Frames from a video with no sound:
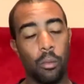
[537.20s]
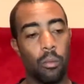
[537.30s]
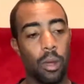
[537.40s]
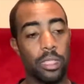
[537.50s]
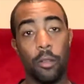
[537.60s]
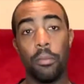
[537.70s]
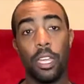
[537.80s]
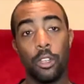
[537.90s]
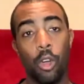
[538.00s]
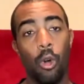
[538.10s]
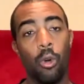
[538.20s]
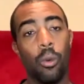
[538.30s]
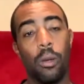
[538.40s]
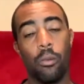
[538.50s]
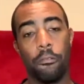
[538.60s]
they're being told, what
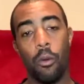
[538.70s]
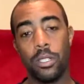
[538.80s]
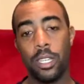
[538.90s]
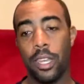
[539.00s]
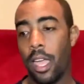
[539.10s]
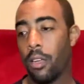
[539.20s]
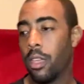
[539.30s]
we're forcing down.